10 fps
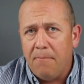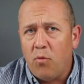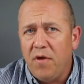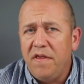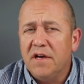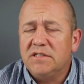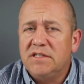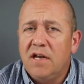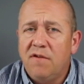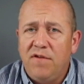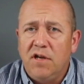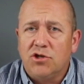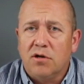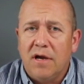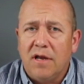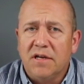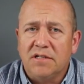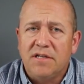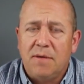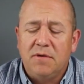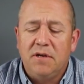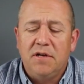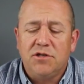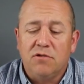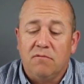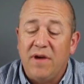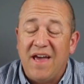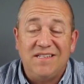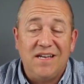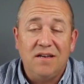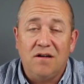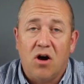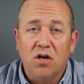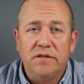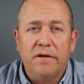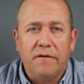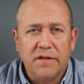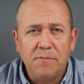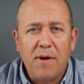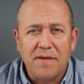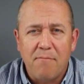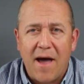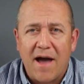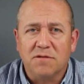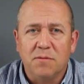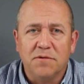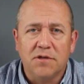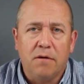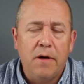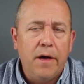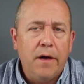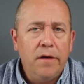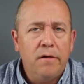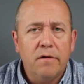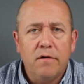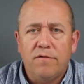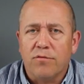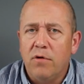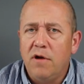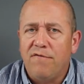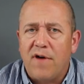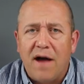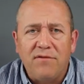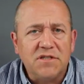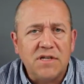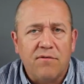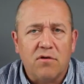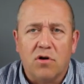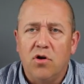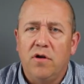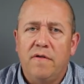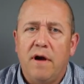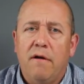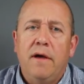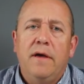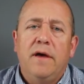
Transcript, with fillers: With the extended feature, it can accept an additional, we had 10 cards in there, and that's about the maximum, so you know, a good 3 to 5 to 7 are good in there,